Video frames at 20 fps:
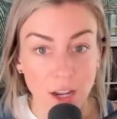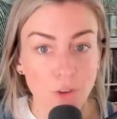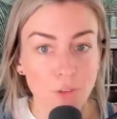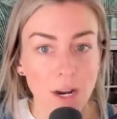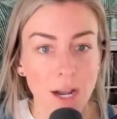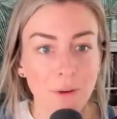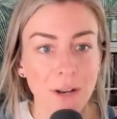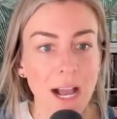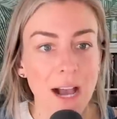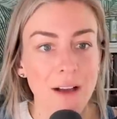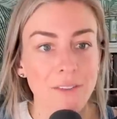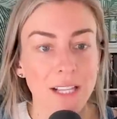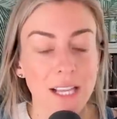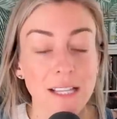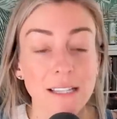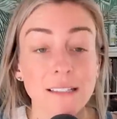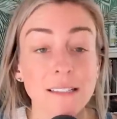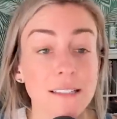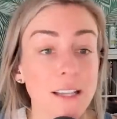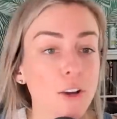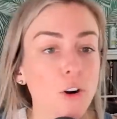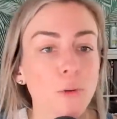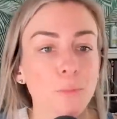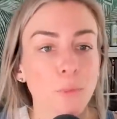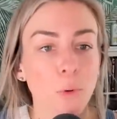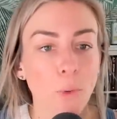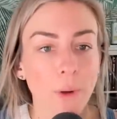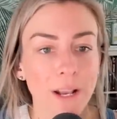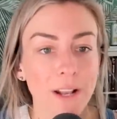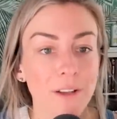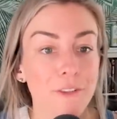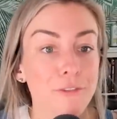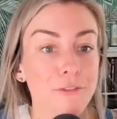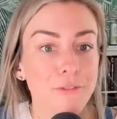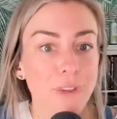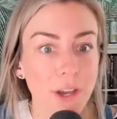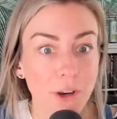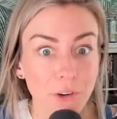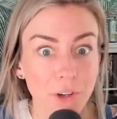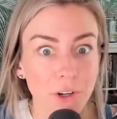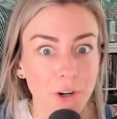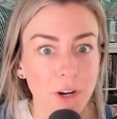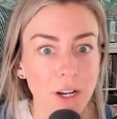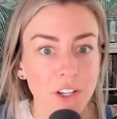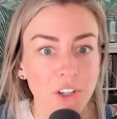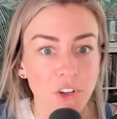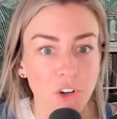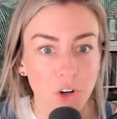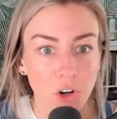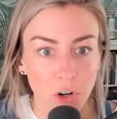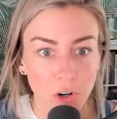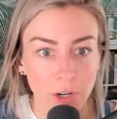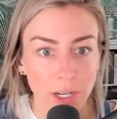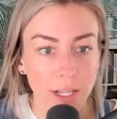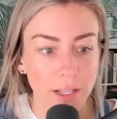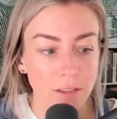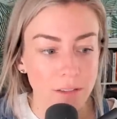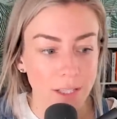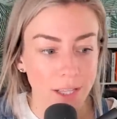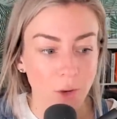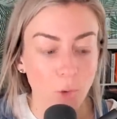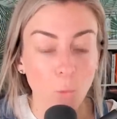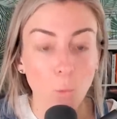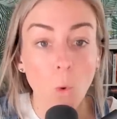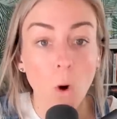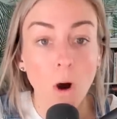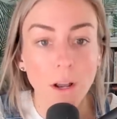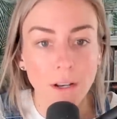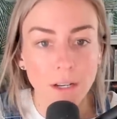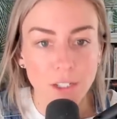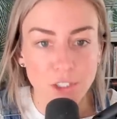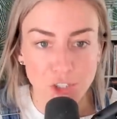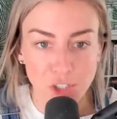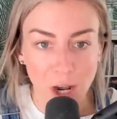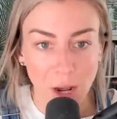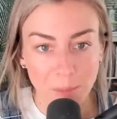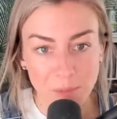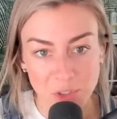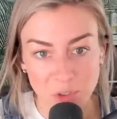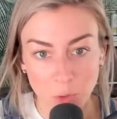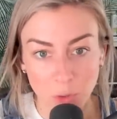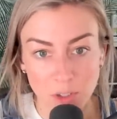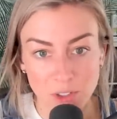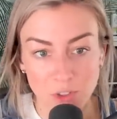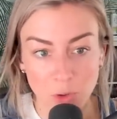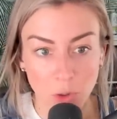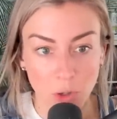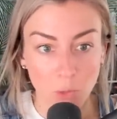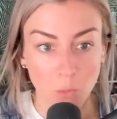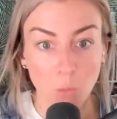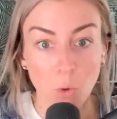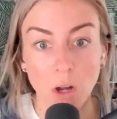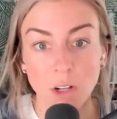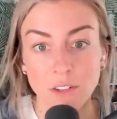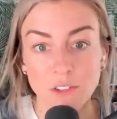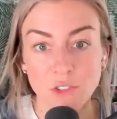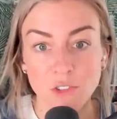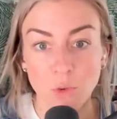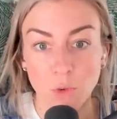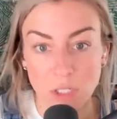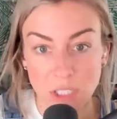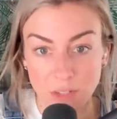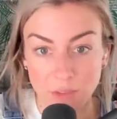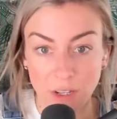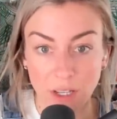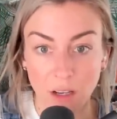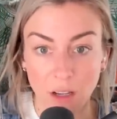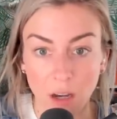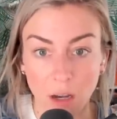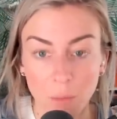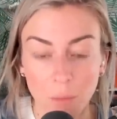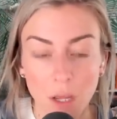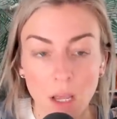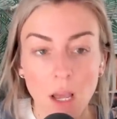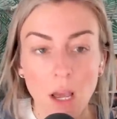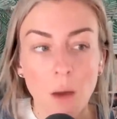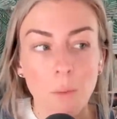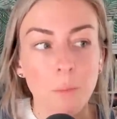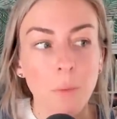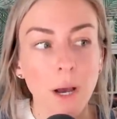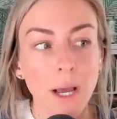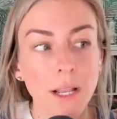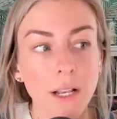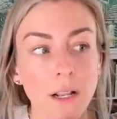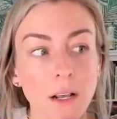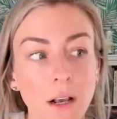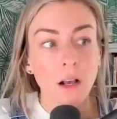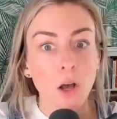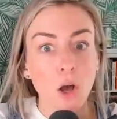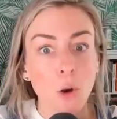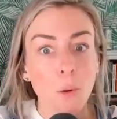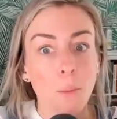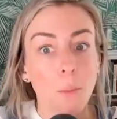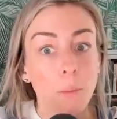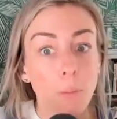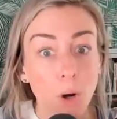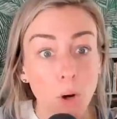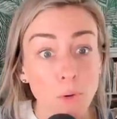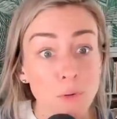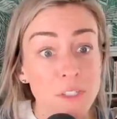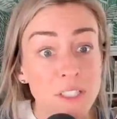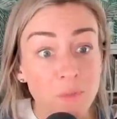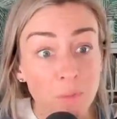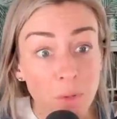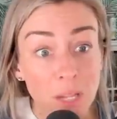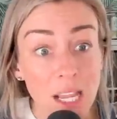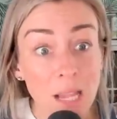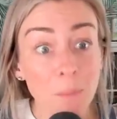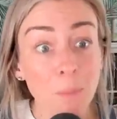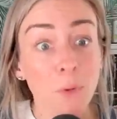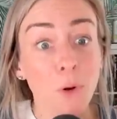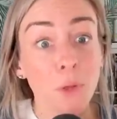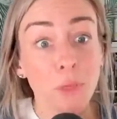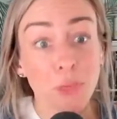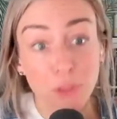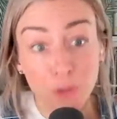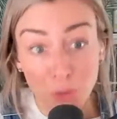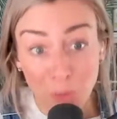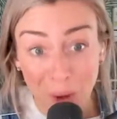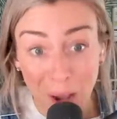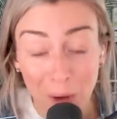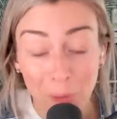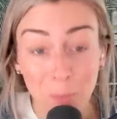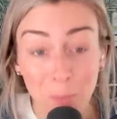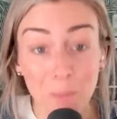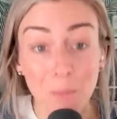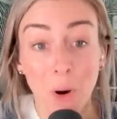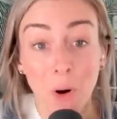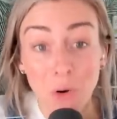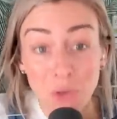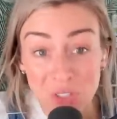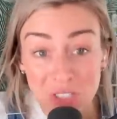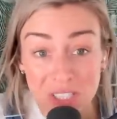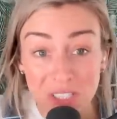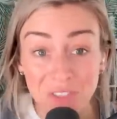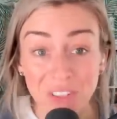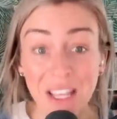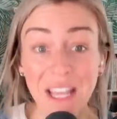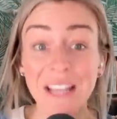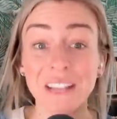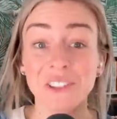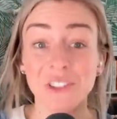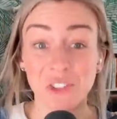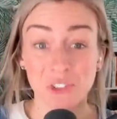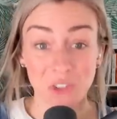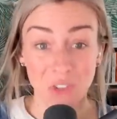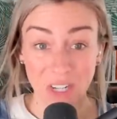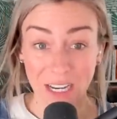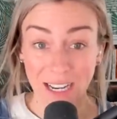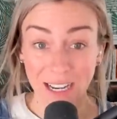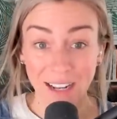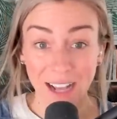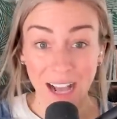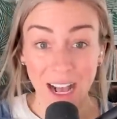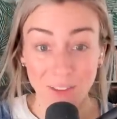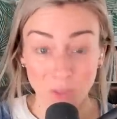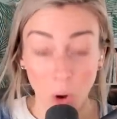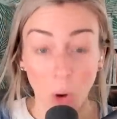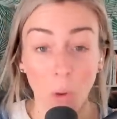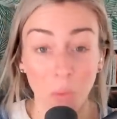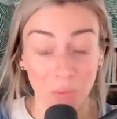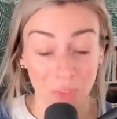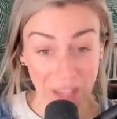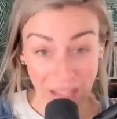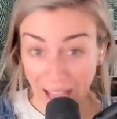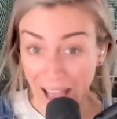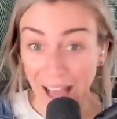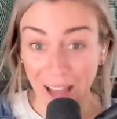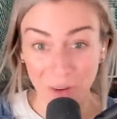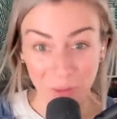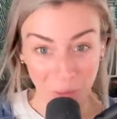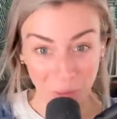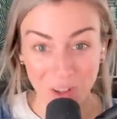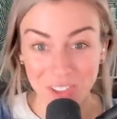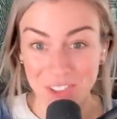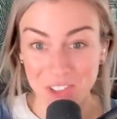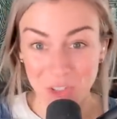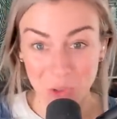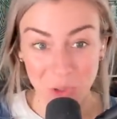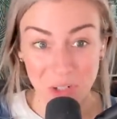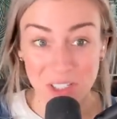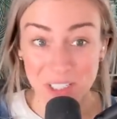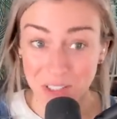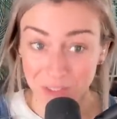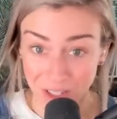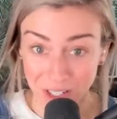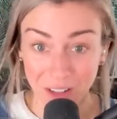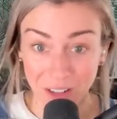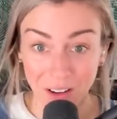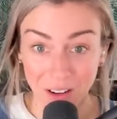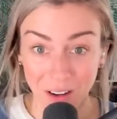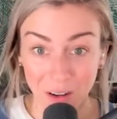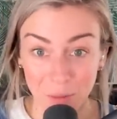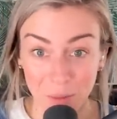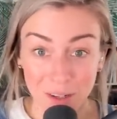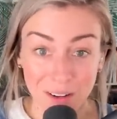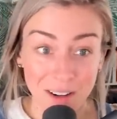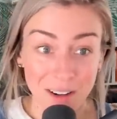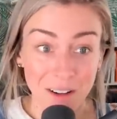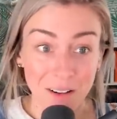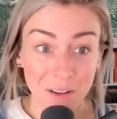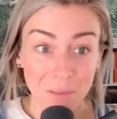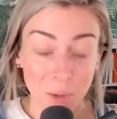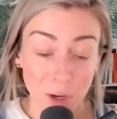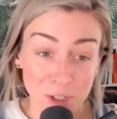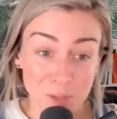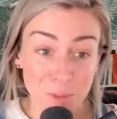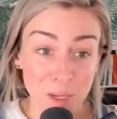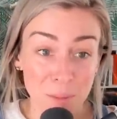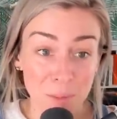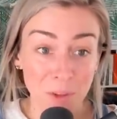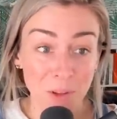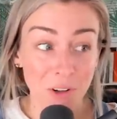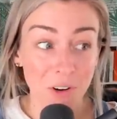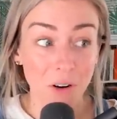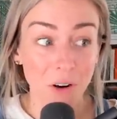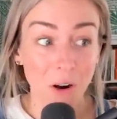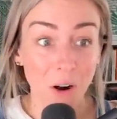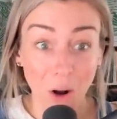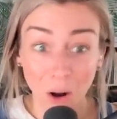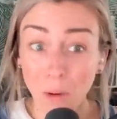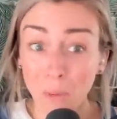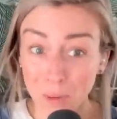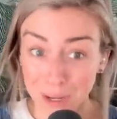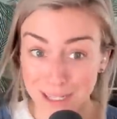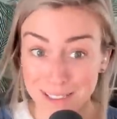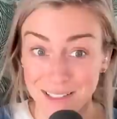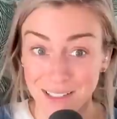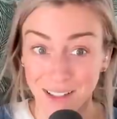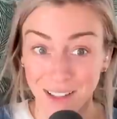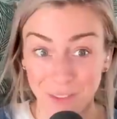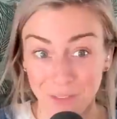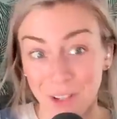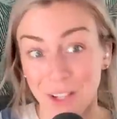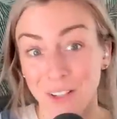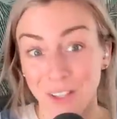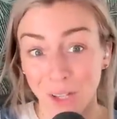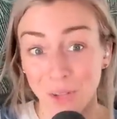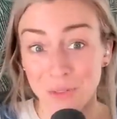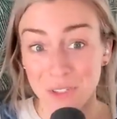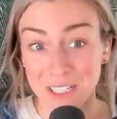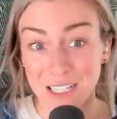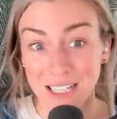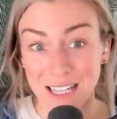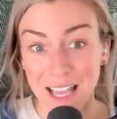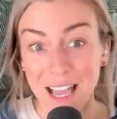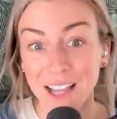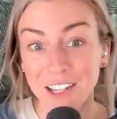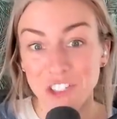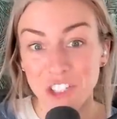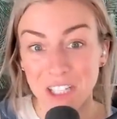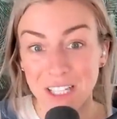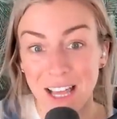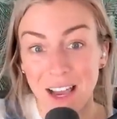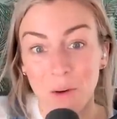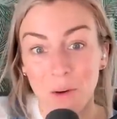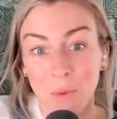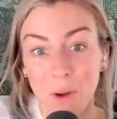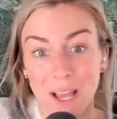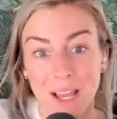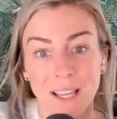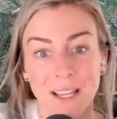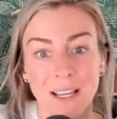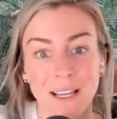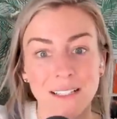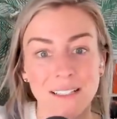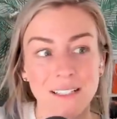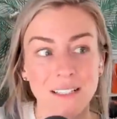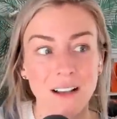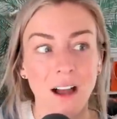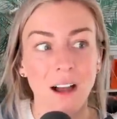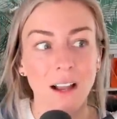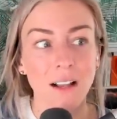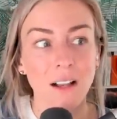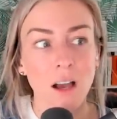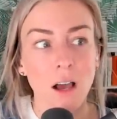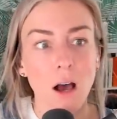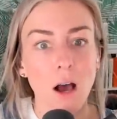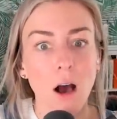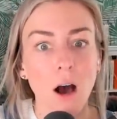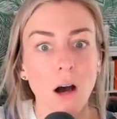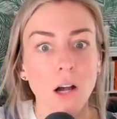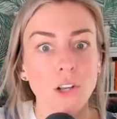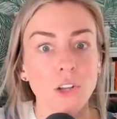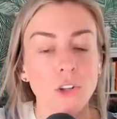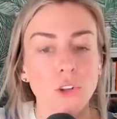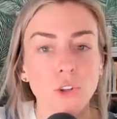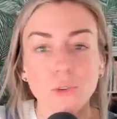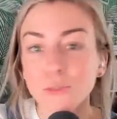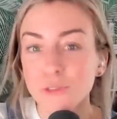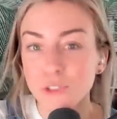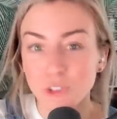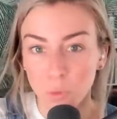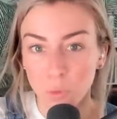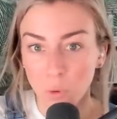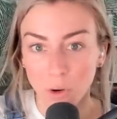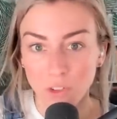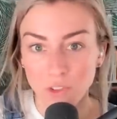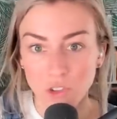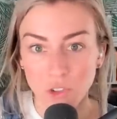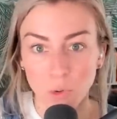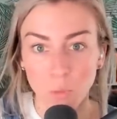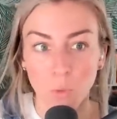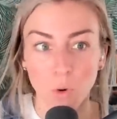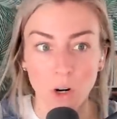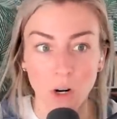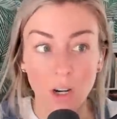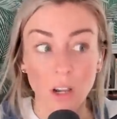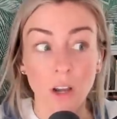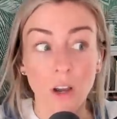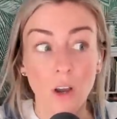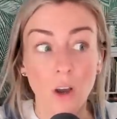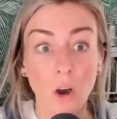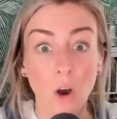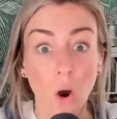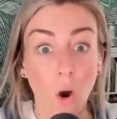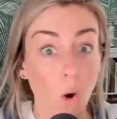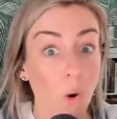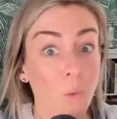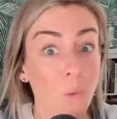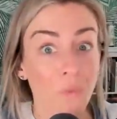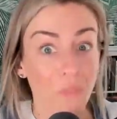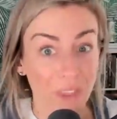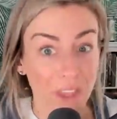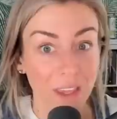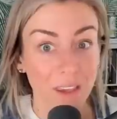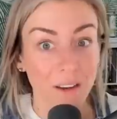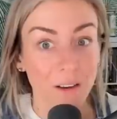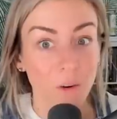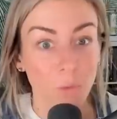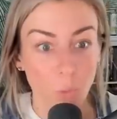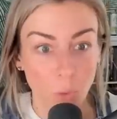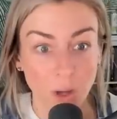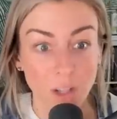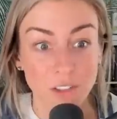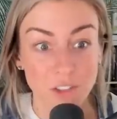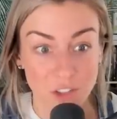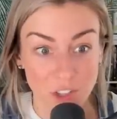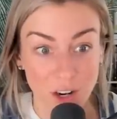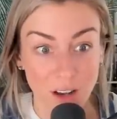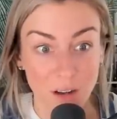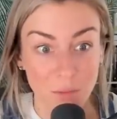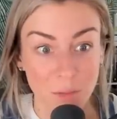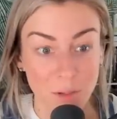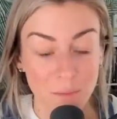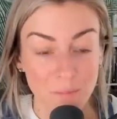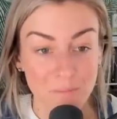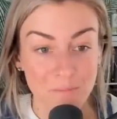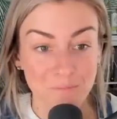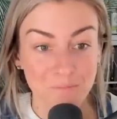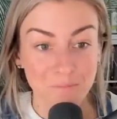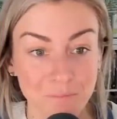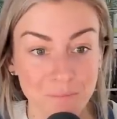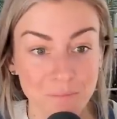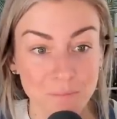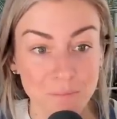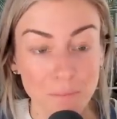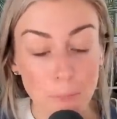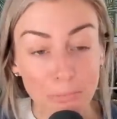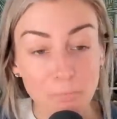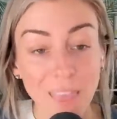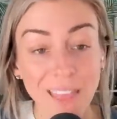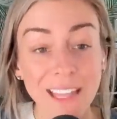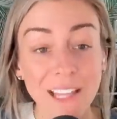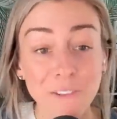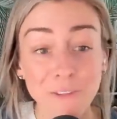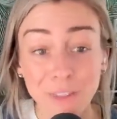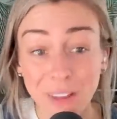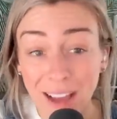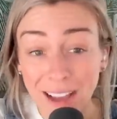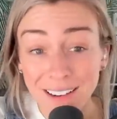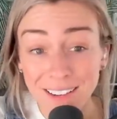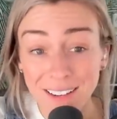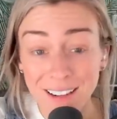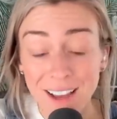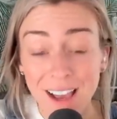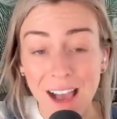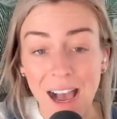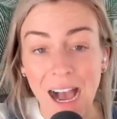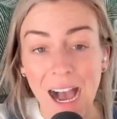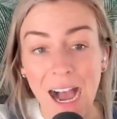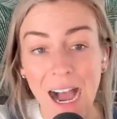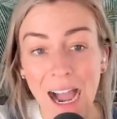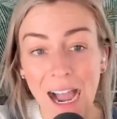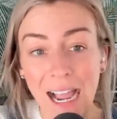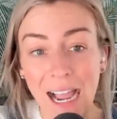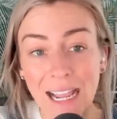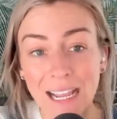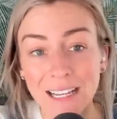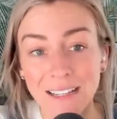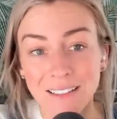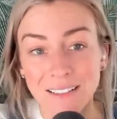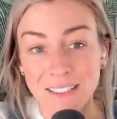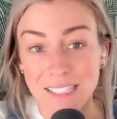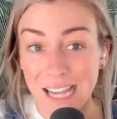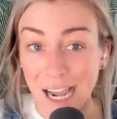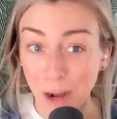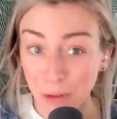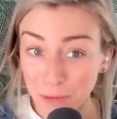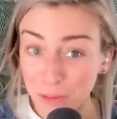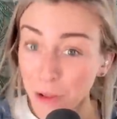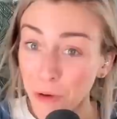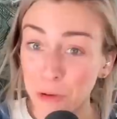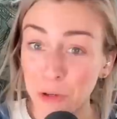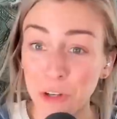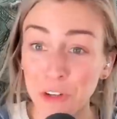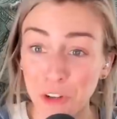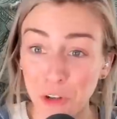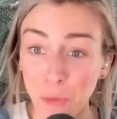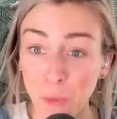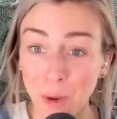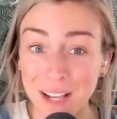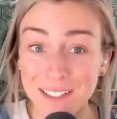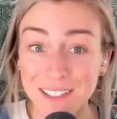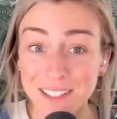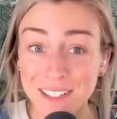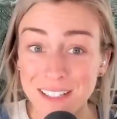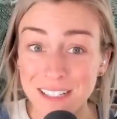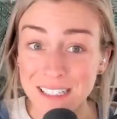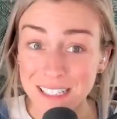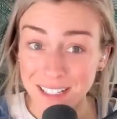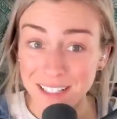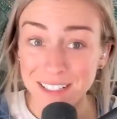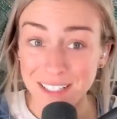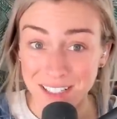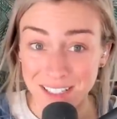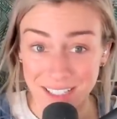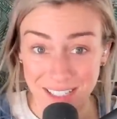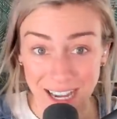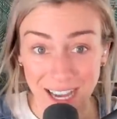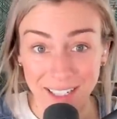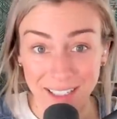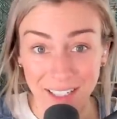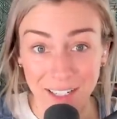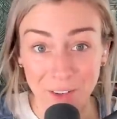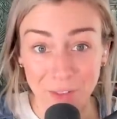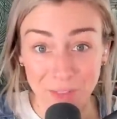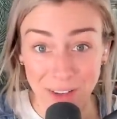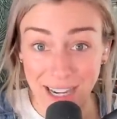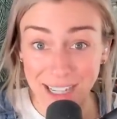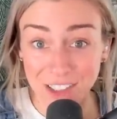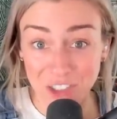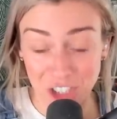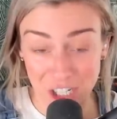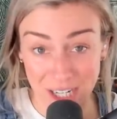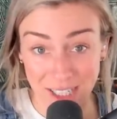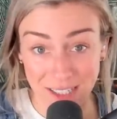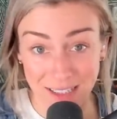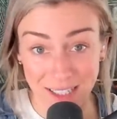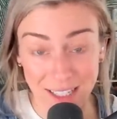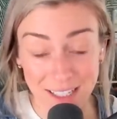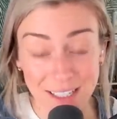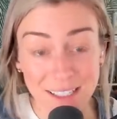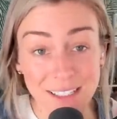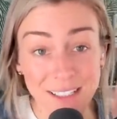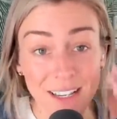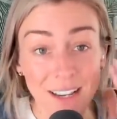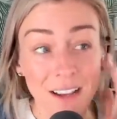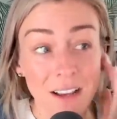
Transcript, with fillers: around having a single point of failure in your earning, like one job source or one source of income. But most people throughout most of history have only had one source of income. Most people are always living close to the edge in that way. It's not unusual to work only one job. In fact, I downloaded US census data to fact check this